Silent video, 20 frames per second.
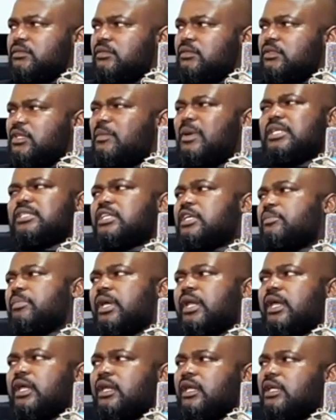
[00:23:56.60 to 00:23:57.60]
Come on, say,
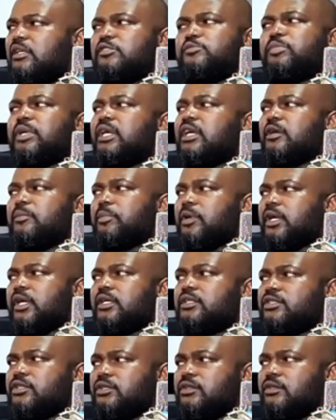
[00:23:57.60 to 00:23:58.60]
but I think it's being
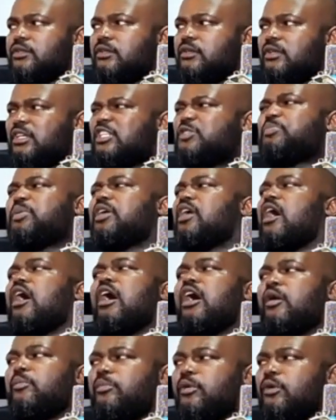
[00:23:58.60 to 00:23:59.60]
hypocritical. It's
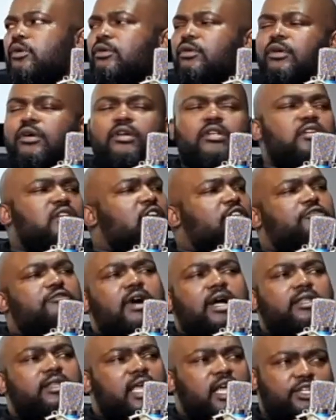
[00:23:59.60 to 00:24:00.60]
PR, bro. Now
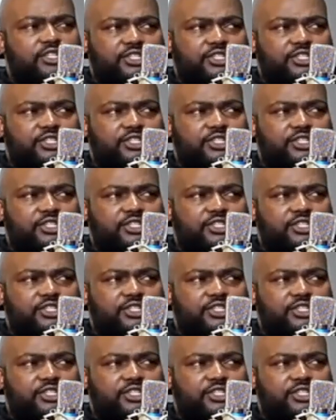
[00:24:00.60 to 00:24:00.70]
fuck that